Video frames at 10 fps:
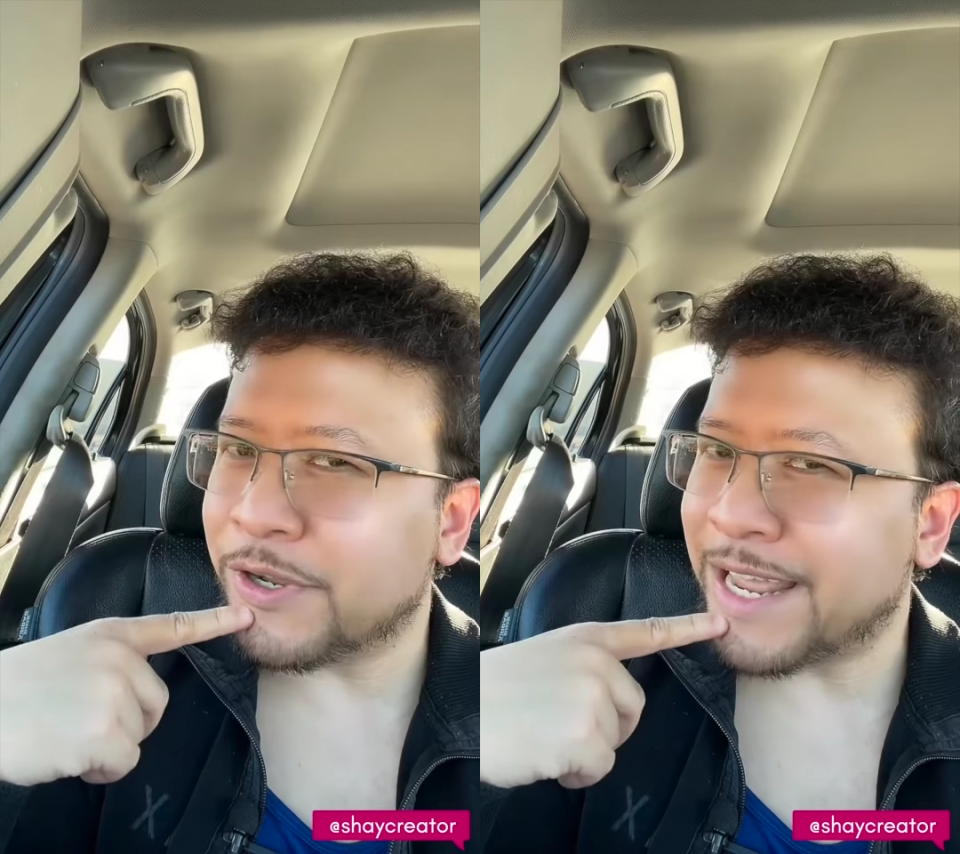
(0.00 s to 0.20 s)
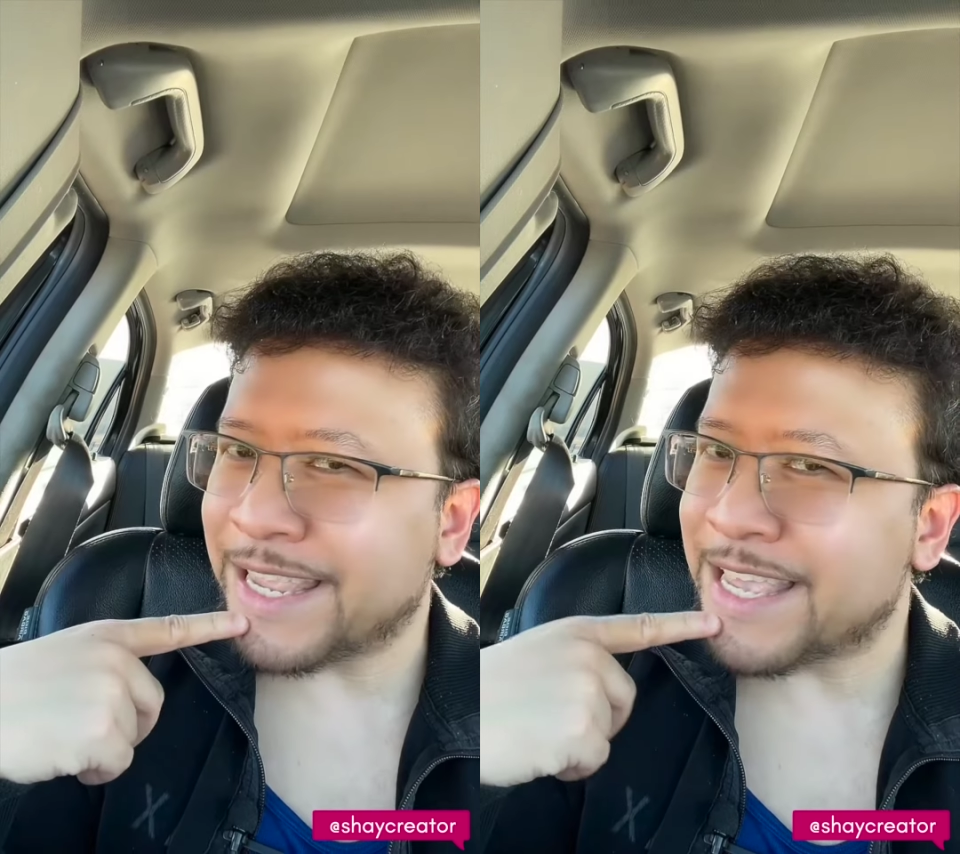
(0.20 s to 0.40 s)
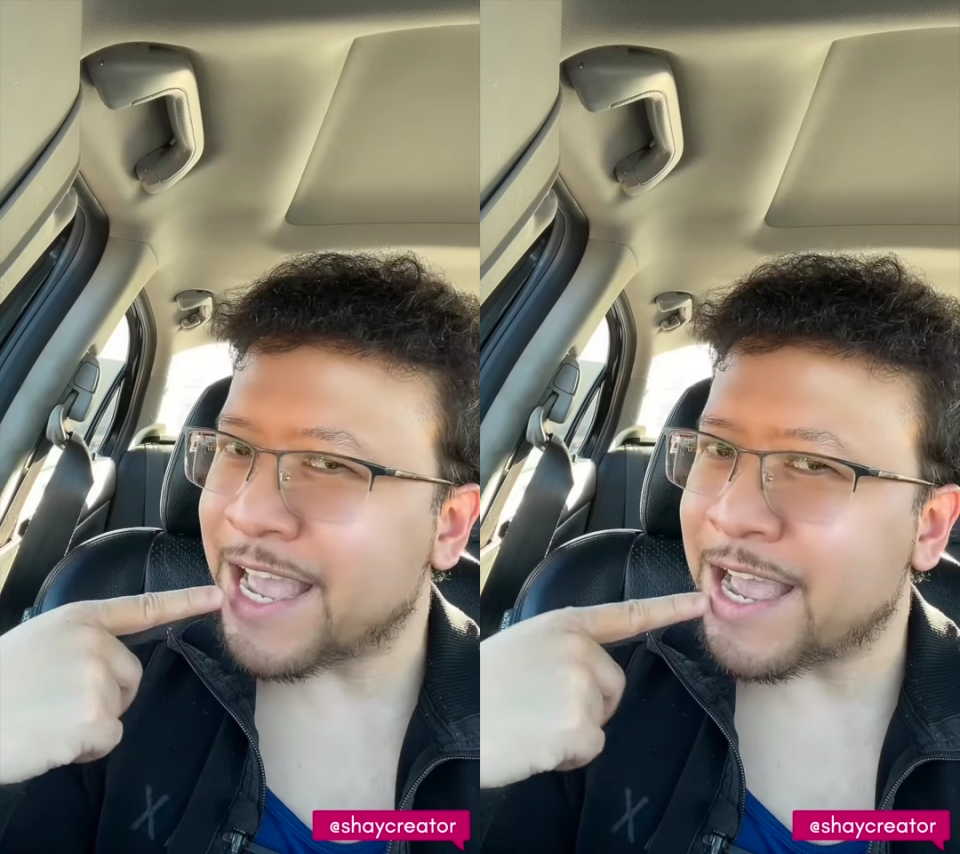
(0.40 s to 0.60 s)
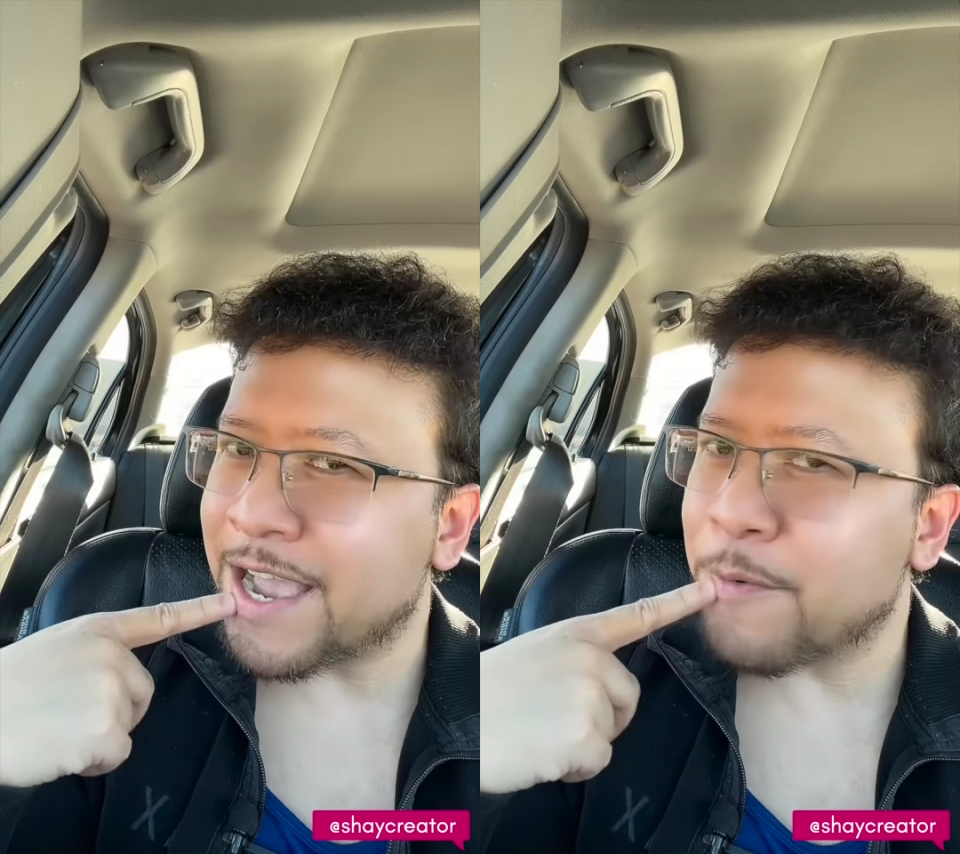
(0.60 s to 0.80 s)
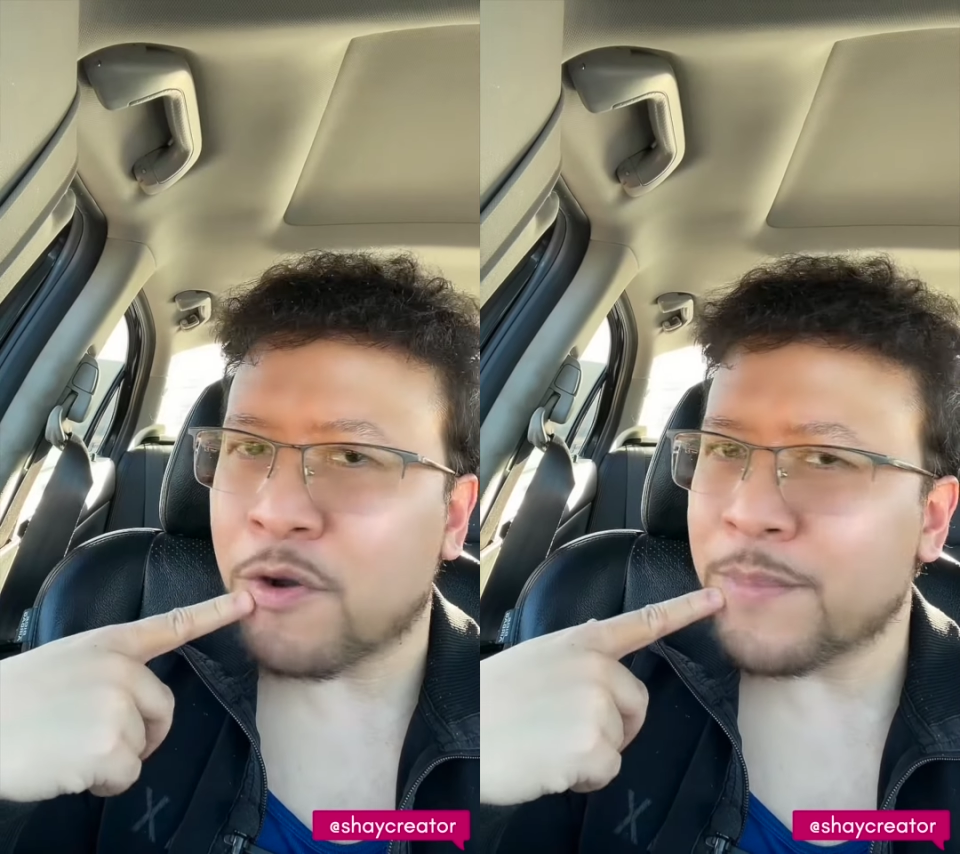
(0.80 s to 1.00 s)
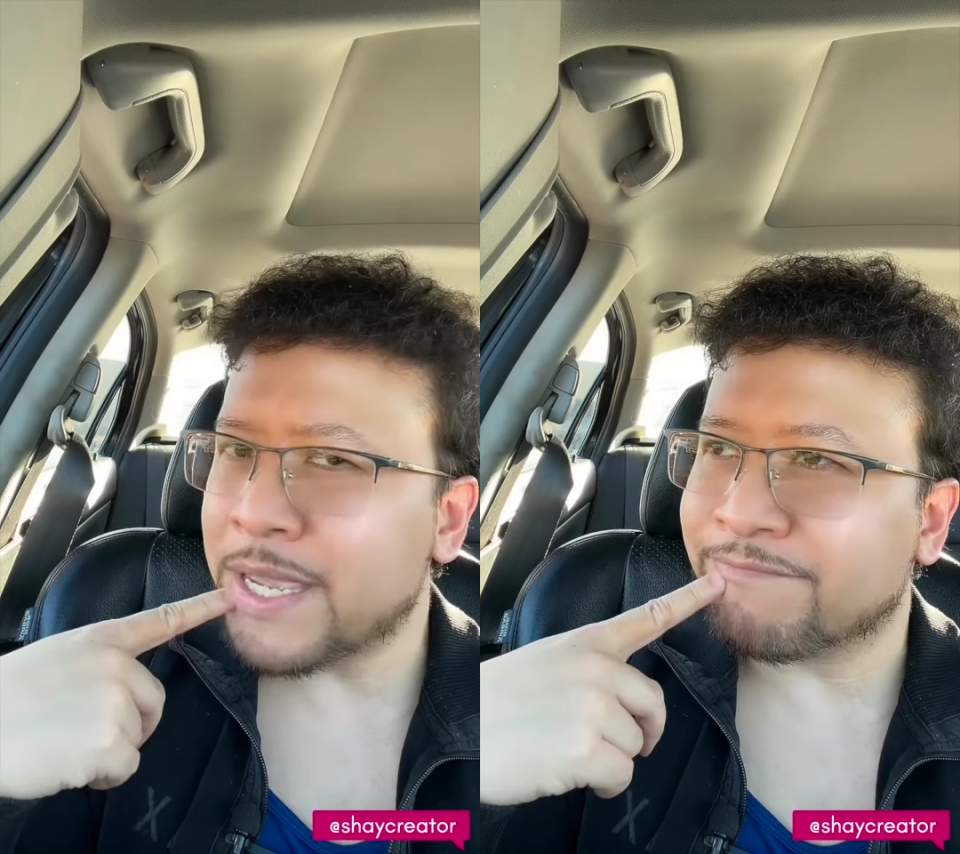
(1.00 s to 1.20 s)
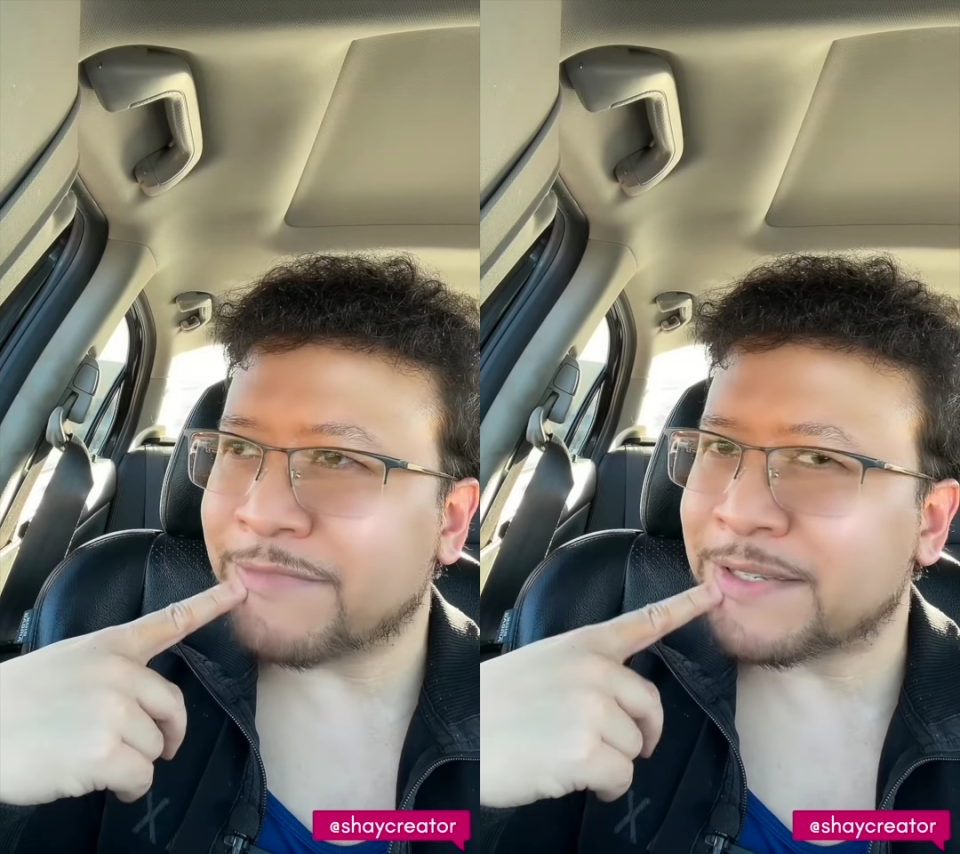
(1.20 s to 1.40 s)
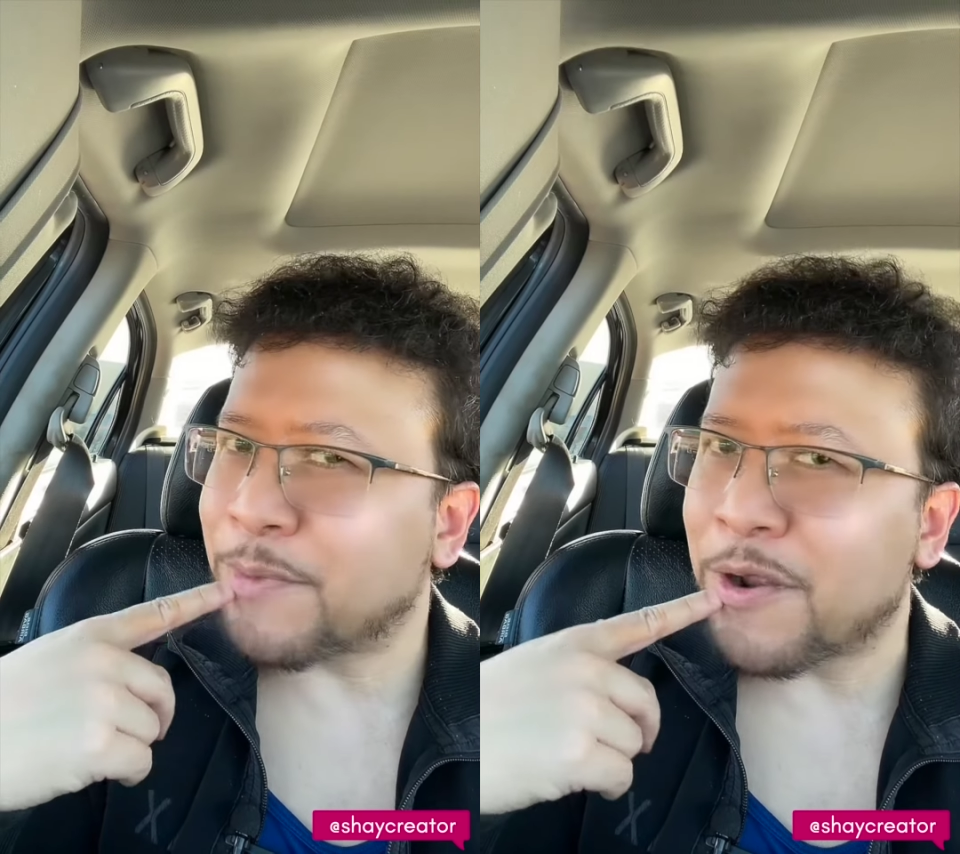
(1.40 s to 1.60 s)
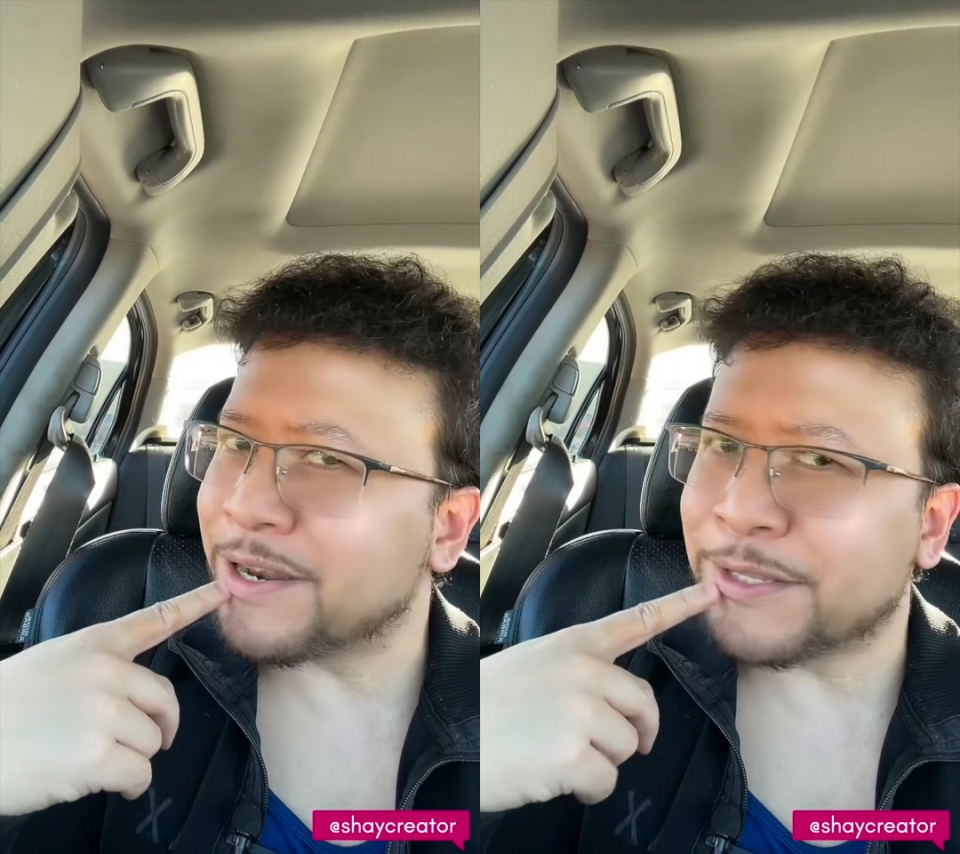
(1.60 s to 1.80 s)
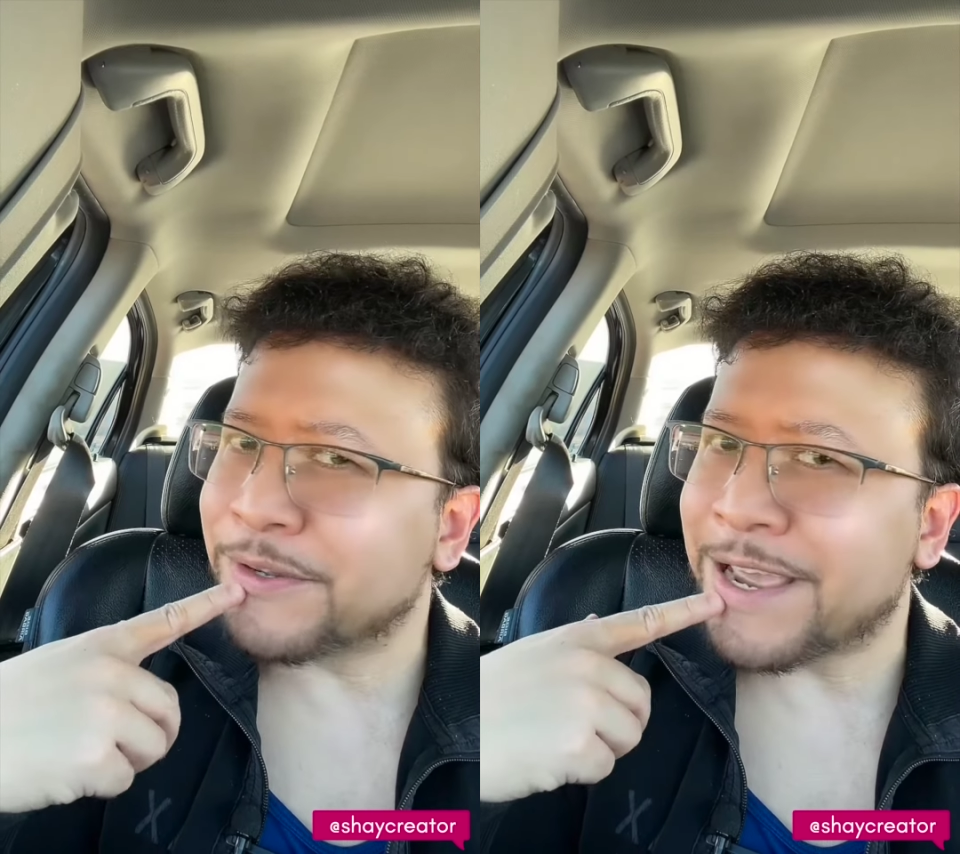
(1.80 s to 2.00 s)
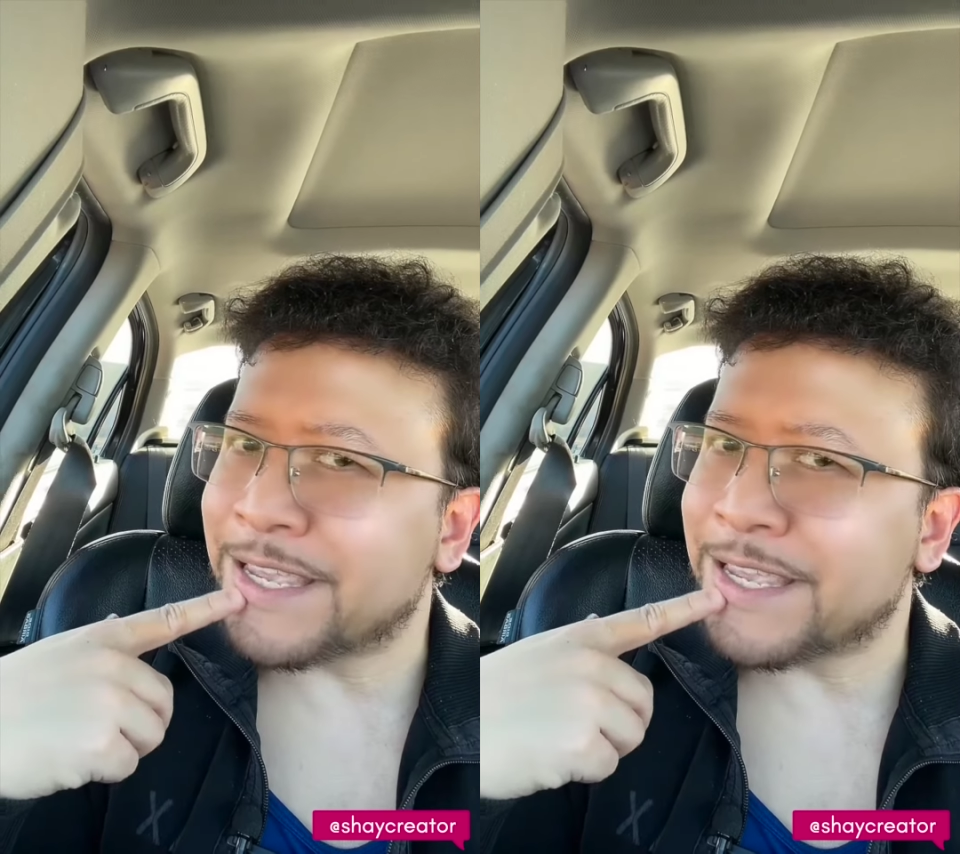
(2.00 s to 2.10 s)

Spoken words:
like, yeah, I won't be responding to their